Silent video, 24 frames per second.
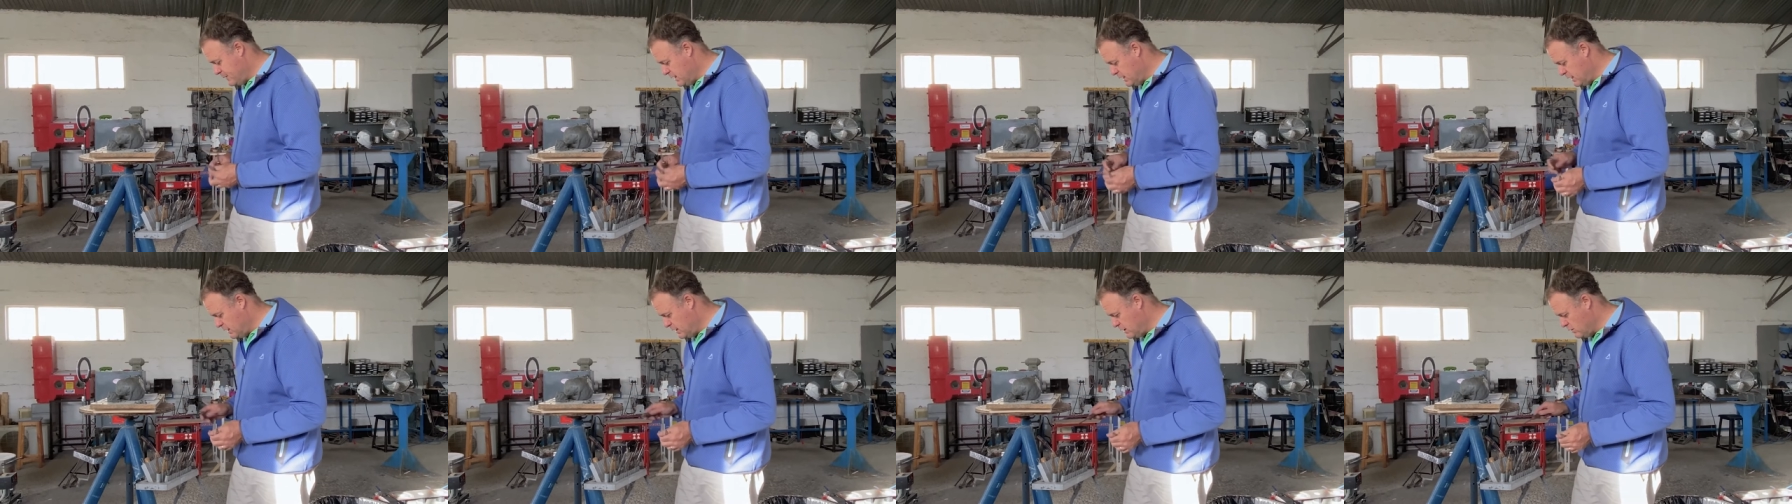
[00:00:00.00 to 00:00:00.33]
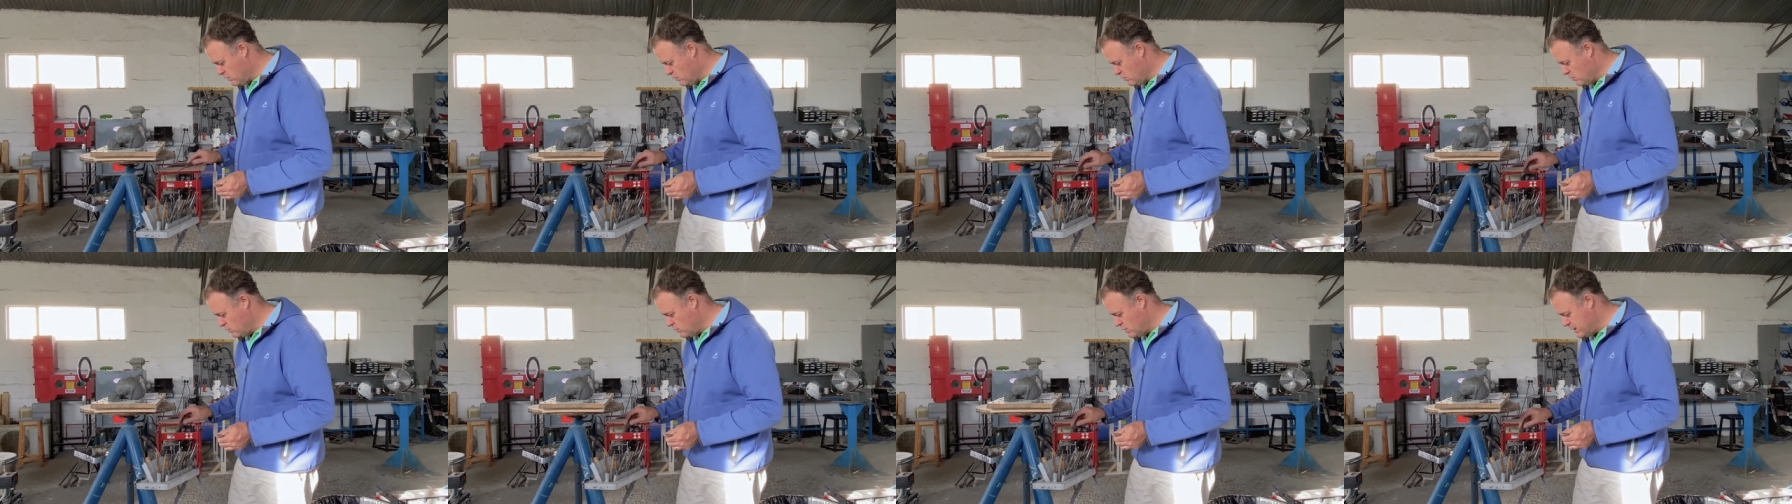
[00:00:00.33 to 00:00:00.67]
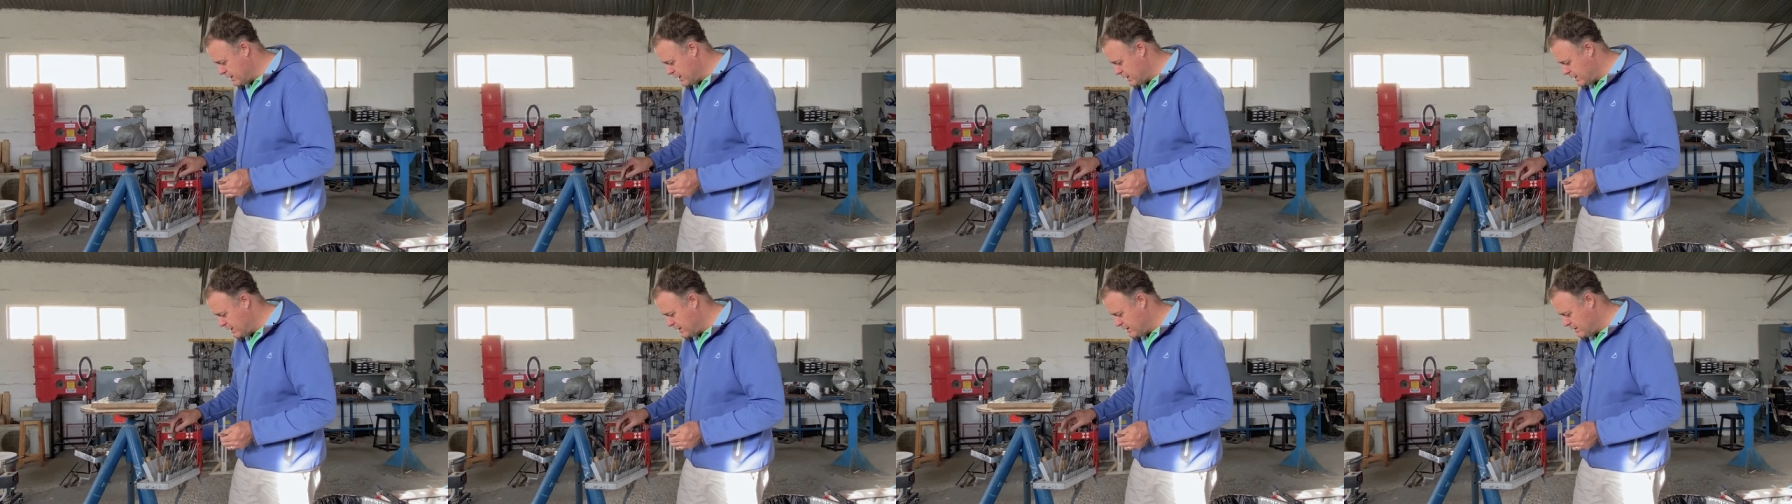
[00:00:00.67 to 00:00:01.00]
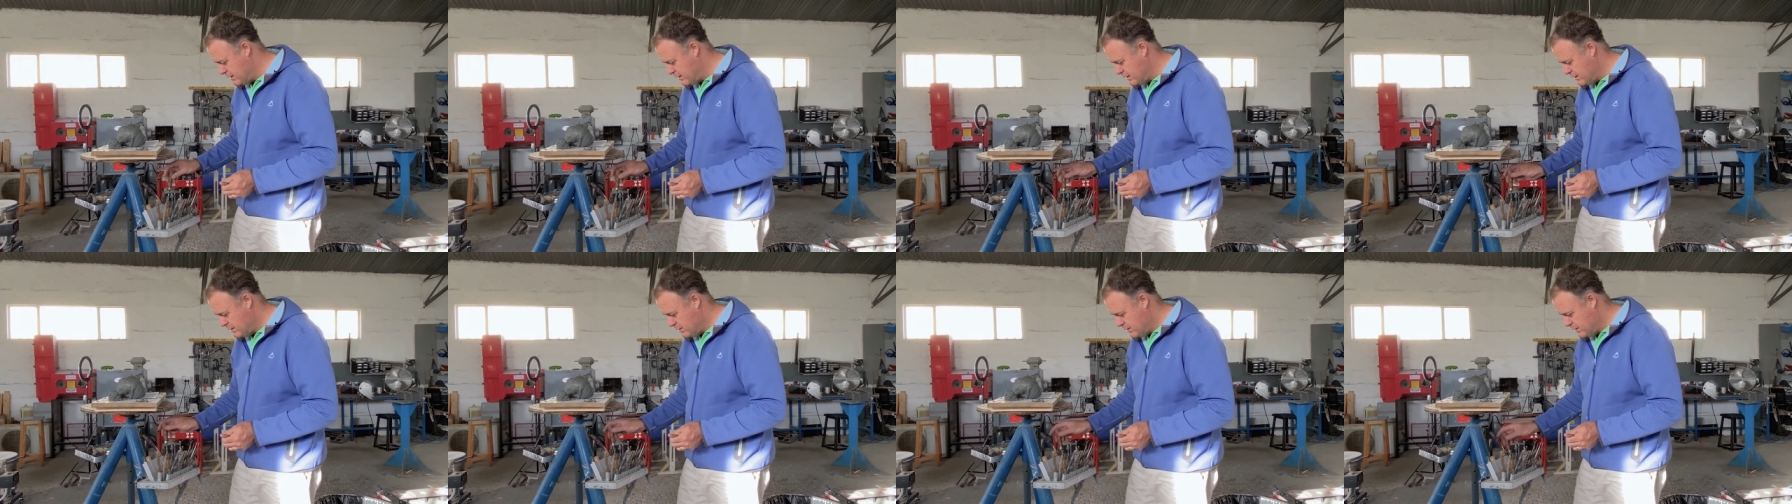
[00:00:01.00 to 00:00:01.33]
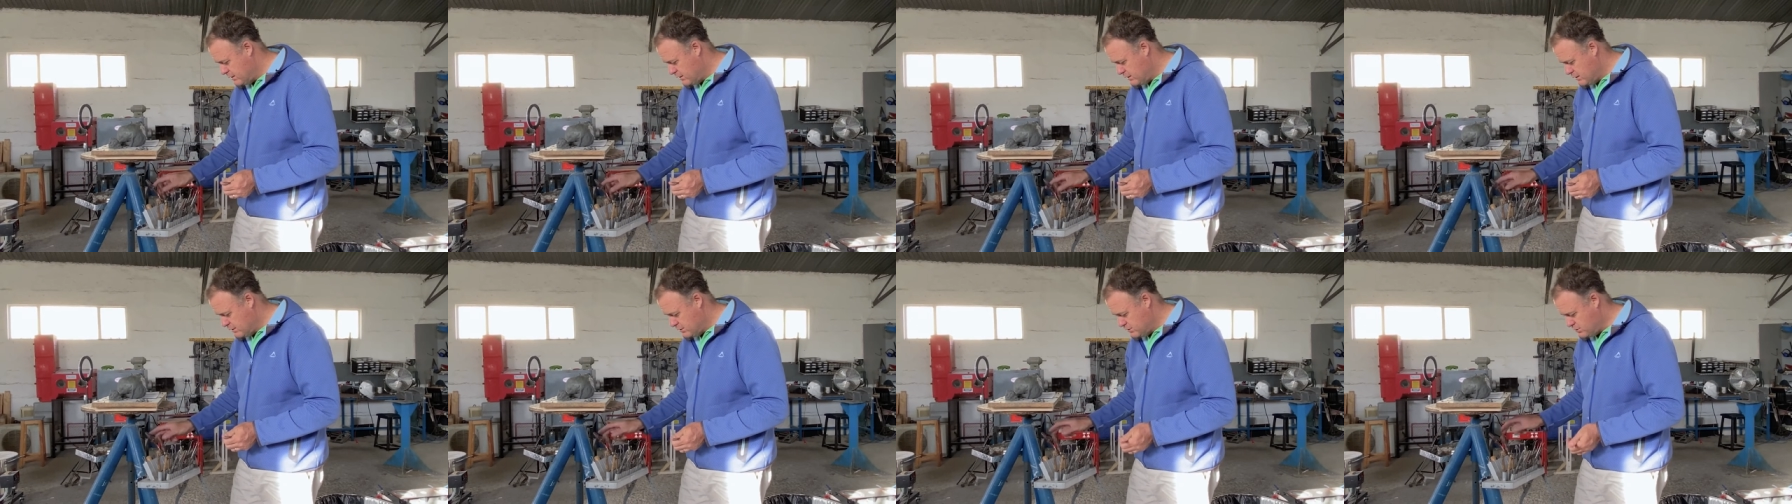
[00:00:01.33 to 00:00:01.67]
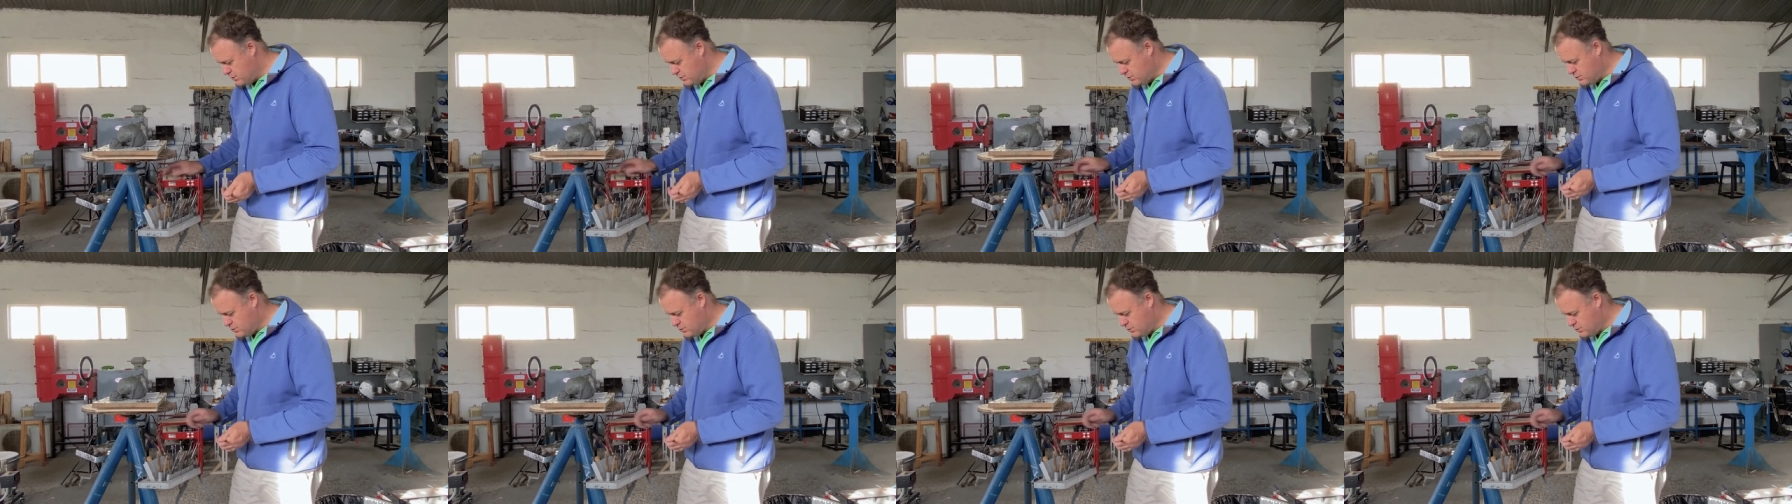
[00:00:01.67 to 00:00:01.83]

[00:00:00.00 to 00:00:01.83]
in order to